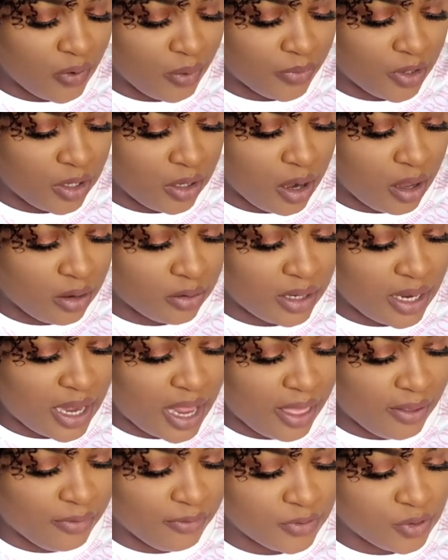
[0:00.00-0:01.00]
from the long
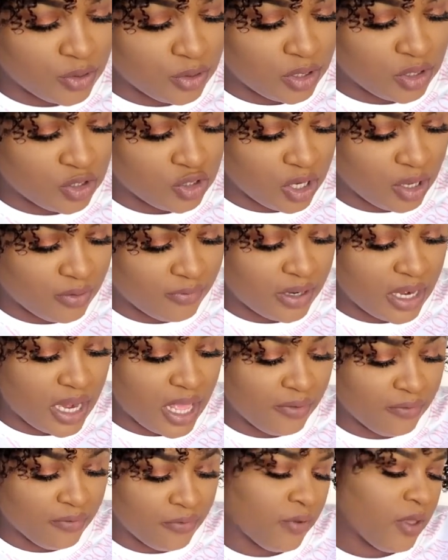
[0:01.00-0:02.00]
length to the short
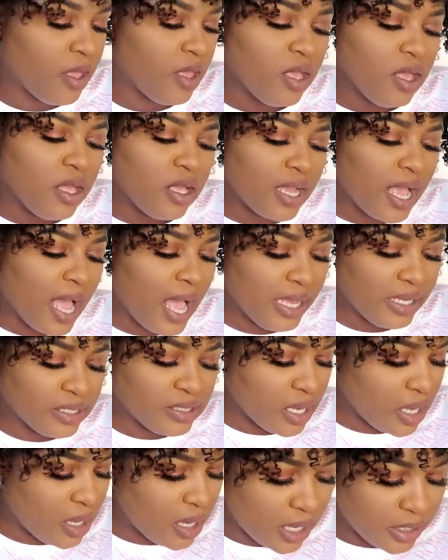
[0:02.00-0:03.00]
length. Guys,
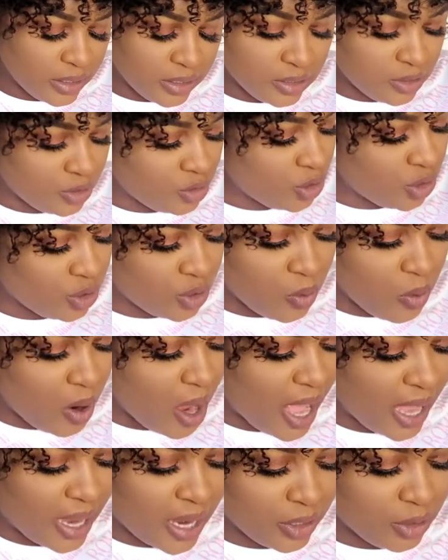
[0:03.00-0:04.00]
you know
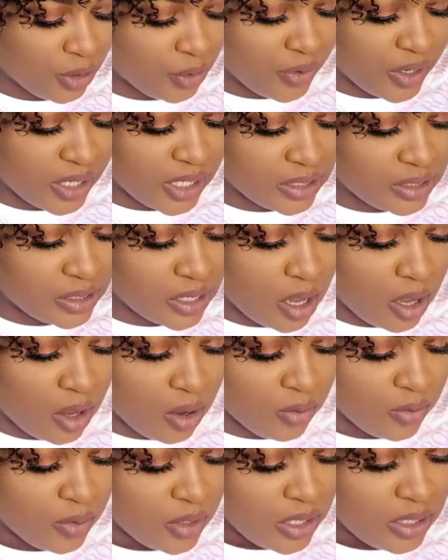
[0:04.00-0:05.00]
what, I can already
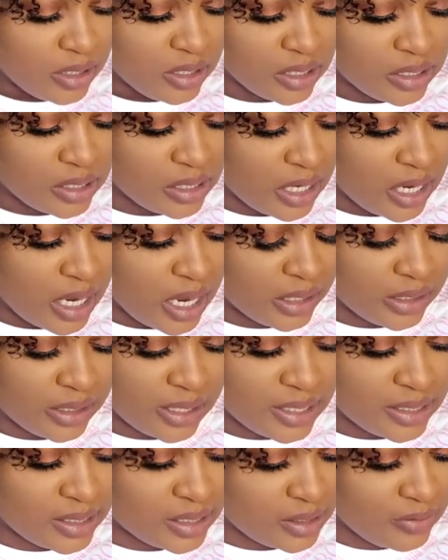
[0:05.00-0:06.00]
tell this
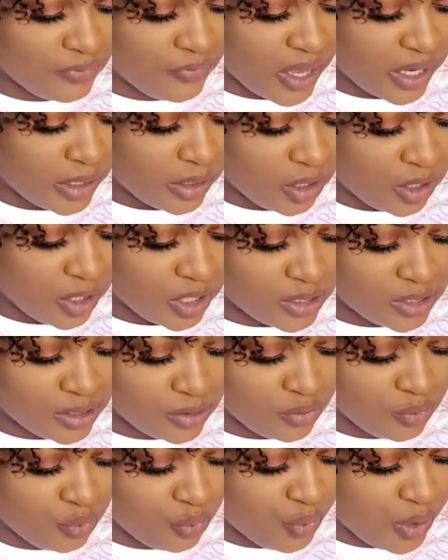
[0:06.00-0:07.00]
this vendor
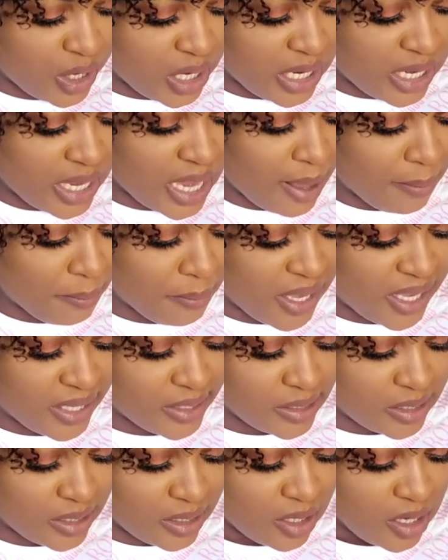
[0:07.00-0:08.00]
is really
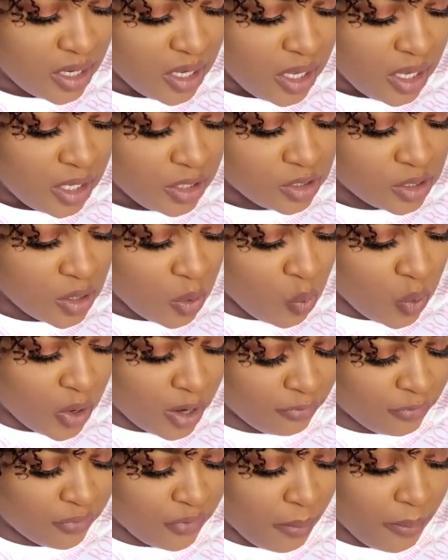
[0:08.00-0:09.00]
amazing.
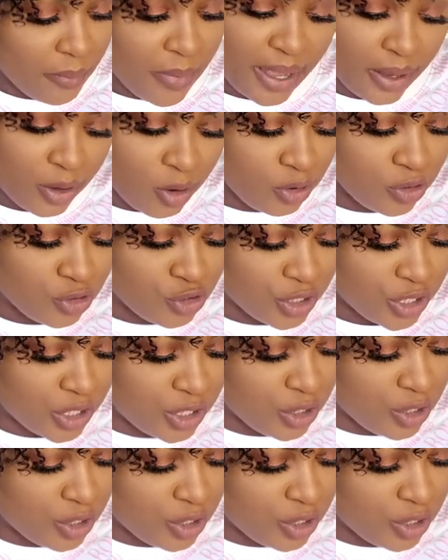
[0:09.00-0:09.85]
Someone from my country,